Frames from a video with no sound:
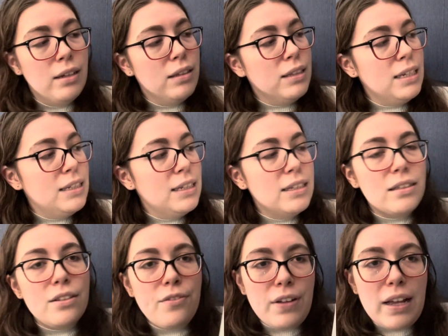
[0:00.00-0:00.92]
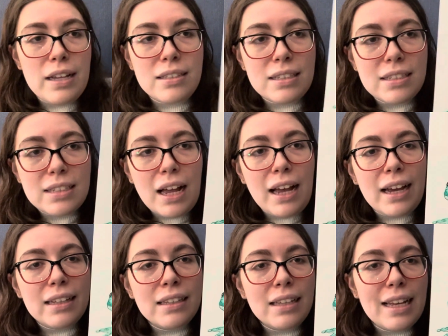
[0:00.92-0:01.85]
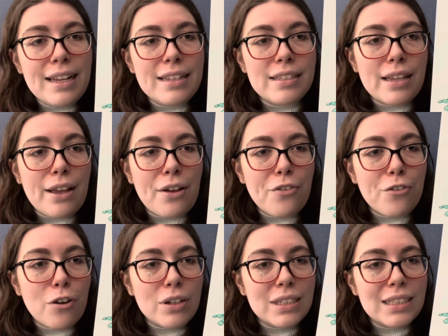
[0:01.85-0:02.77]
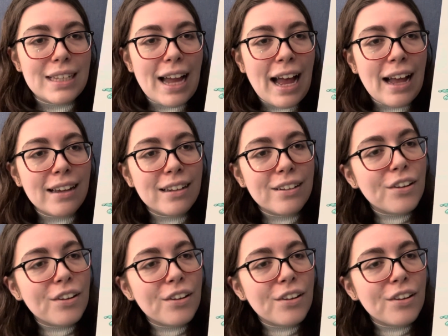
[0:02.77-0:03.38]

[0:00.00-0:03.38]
This is the first design. It's a frog stack,